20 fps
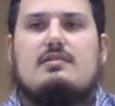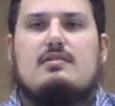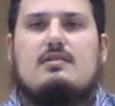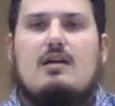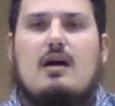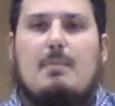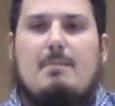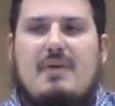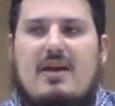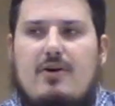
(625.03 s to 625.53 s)

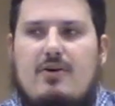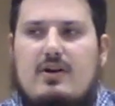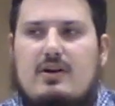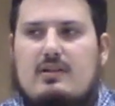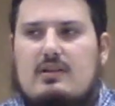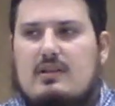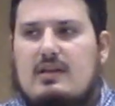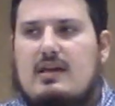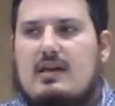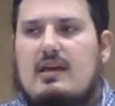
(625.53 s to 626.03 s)

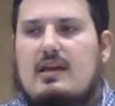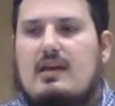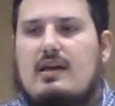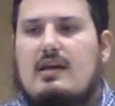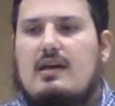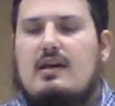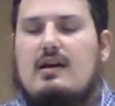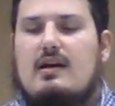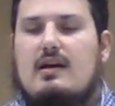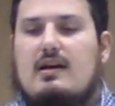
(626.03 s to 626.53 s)
apparently
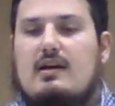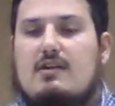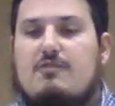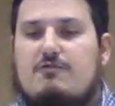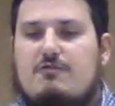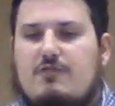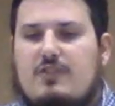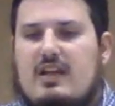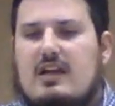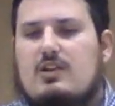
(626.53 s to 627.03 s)

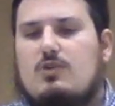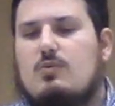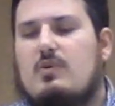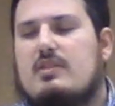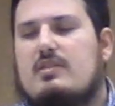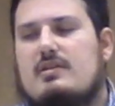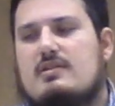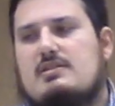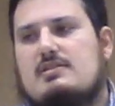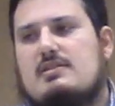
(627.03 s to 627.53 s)
conflict with
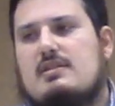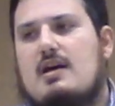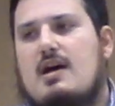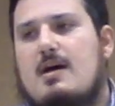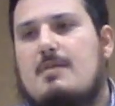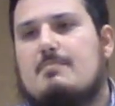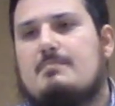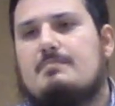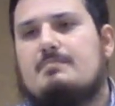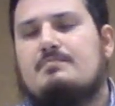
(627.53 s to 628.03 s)

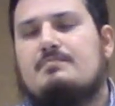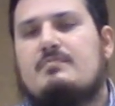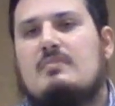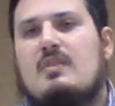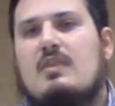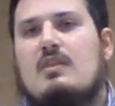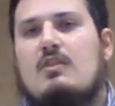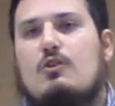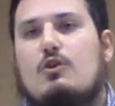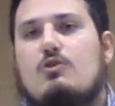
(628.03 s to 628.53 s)
Islam,
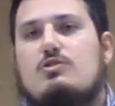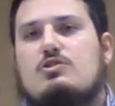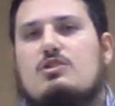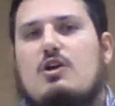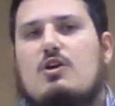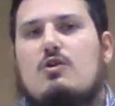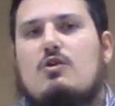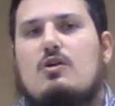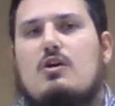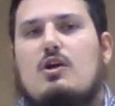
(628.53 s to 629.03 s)
those
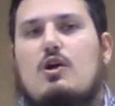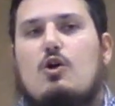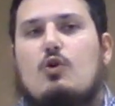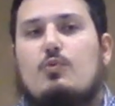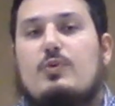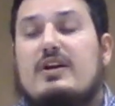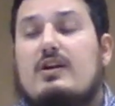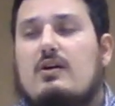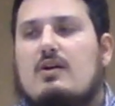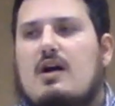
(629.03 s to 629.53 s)
are
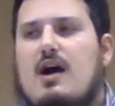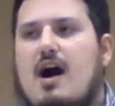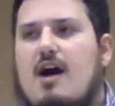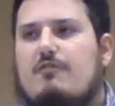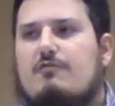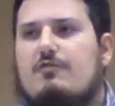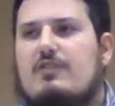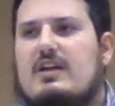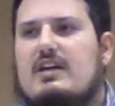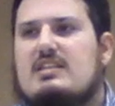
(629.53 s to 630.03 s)
real
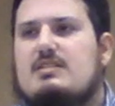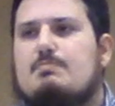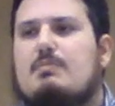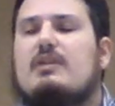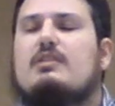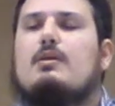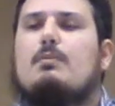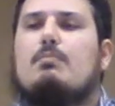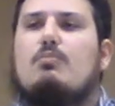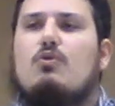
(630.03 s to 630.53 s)
conflicts, but
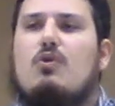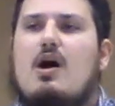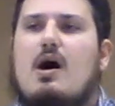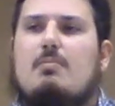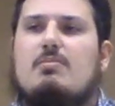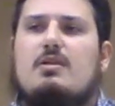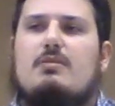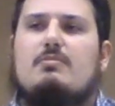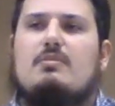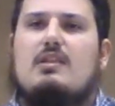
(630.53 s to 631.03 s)
the
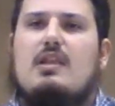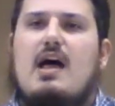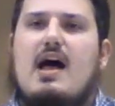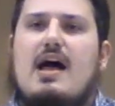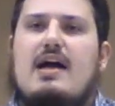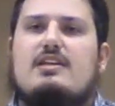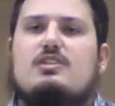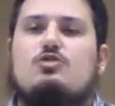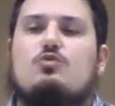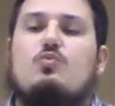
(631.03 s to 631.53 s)
problem
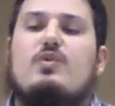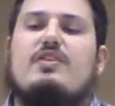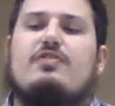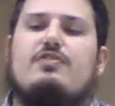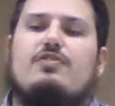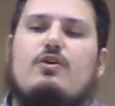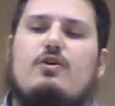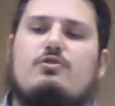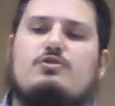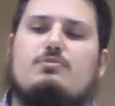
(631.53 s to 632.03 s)
lies with
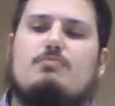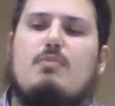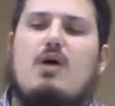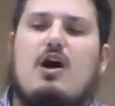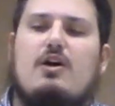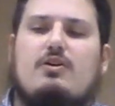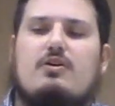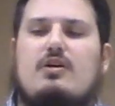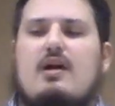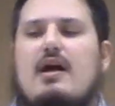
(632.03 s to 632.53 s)
those
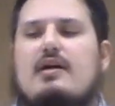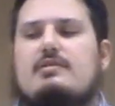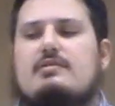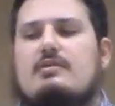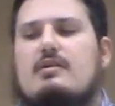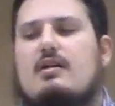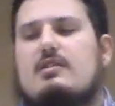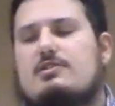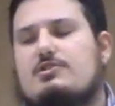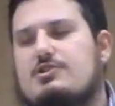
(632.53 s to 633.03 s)
modern
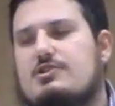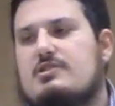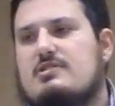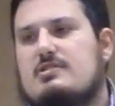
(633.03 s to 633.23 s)
ideologies.